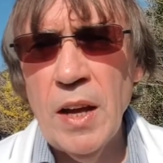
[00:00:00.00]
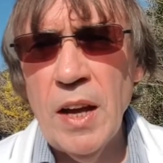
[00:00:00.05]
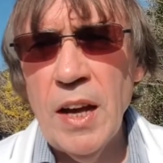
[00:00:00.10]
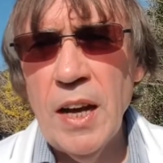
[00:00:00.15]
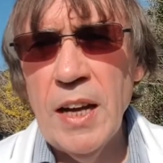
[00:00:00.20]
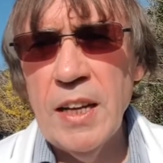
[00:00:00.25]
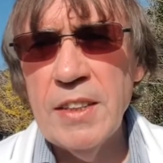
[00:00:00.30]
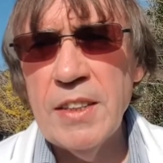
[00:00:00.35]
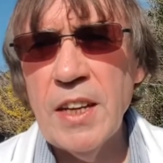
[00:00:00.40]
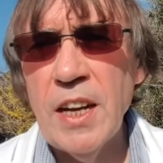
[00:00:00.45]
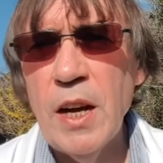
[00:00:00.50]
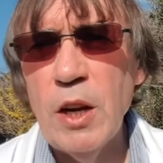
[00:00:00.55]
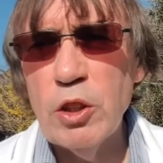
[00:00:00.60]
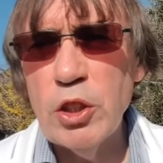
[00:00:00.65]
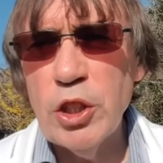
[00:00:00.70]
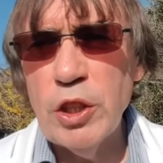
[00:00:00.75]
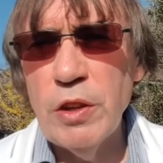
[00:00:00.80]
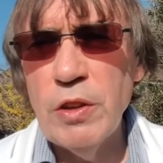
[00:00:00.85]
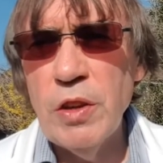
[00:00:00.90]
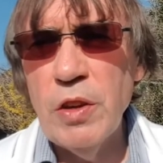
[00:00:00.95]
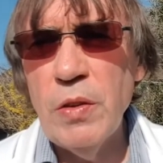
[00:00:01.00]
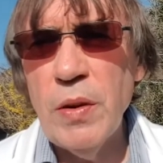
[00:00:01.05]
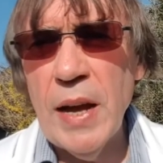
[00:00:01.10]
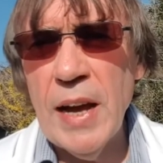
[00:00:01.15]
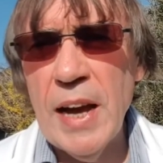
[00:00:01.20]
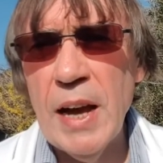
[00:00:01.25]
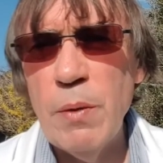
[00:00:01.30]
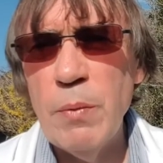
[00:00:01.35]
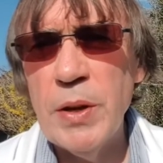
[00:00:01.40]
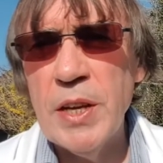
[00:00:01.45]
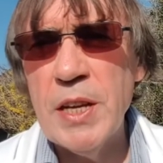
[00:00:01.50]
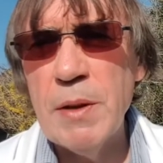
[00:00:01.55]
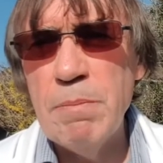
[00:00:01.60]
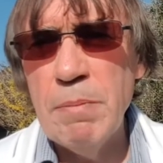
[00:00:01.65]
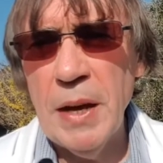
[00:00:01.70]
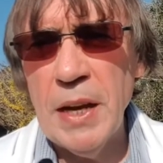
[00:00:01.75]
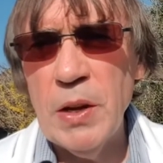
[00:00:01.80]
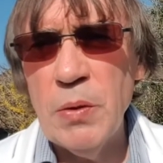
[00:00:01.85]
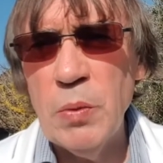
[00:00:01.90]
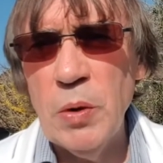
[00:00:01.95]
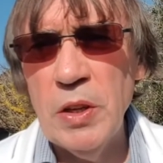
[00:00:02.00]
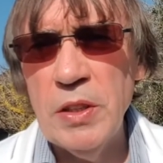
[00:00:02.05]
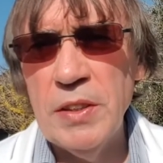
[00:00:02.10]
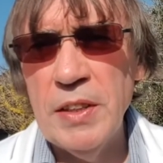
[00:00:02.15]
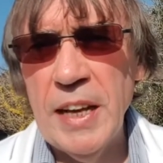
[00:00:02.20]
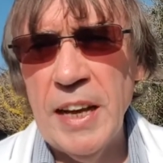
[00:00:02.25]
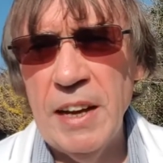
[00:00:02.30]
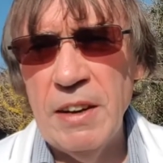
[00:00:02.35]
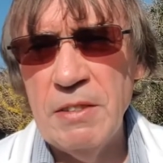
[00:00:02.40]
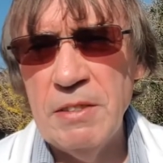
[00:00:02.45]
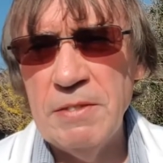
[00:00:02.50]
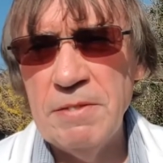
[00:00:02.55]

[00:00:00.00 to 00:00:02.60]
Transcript: And I'll show you how we can make one now.